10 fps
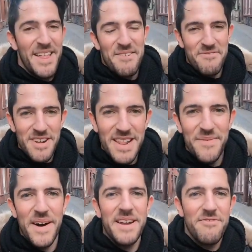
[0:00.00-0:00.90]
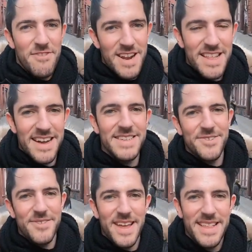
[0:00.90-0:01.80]
Really funny, really nice
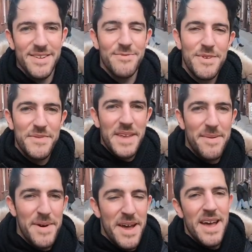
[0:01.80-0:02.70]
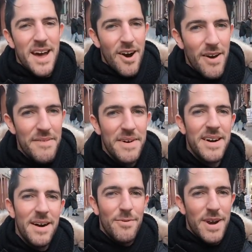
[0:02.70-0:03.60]
connecting with them.
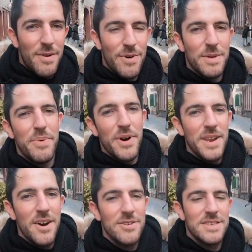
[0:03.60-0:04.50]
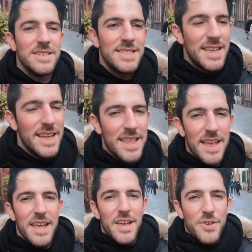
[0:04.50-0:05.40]
However, what I want to point out is that
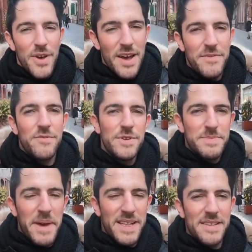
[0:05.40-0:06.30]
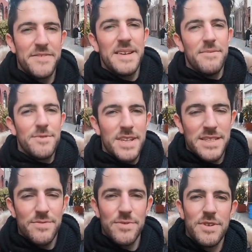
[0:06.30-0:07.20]
you have to respect if someone
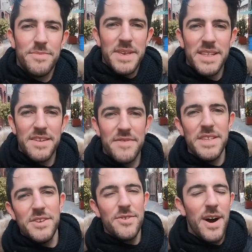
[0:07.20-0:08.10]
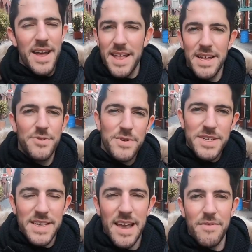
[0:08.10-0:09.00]
doesn't want to be in the video, and I do this
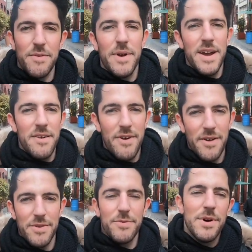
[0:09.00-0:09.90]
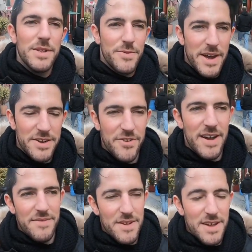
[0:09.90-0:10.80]
everywhere around the world where I
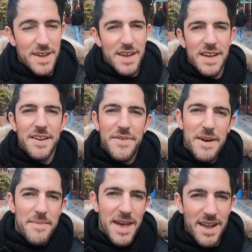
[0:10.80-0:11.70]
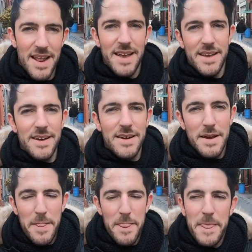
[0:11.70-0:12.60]
travel, if I make like a
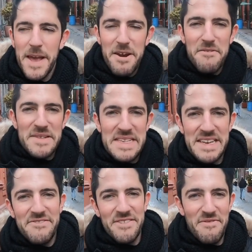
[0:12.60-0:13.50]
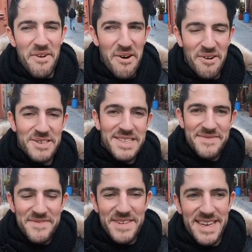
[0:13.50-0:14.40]
kind of a secret vlog or
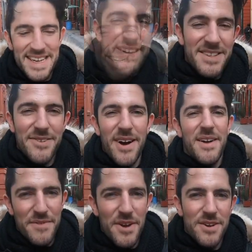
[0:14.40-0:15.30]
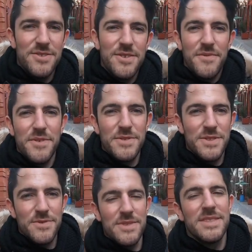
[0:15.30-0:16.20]
something. So I've talked to a few
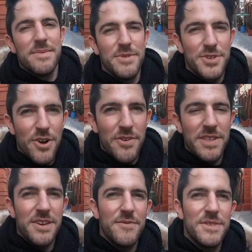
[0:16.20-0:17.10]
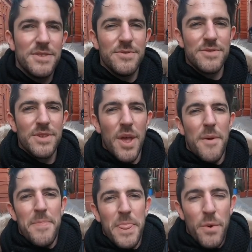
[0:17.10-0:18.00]
students. The majority of the students
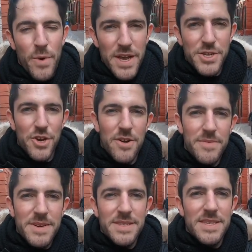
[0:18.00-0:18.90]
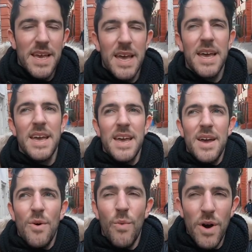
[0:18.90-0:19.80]
were Germans.
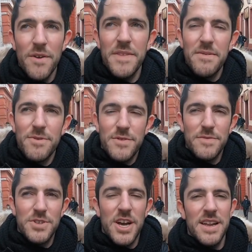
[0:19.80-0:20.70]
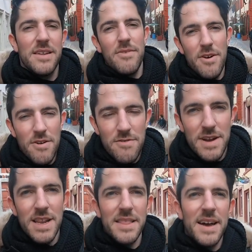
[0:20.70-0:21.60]
One of them was from China. They were all
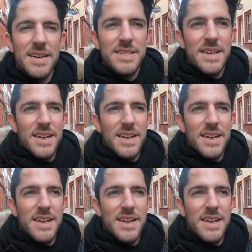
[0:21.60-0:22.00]
really nice.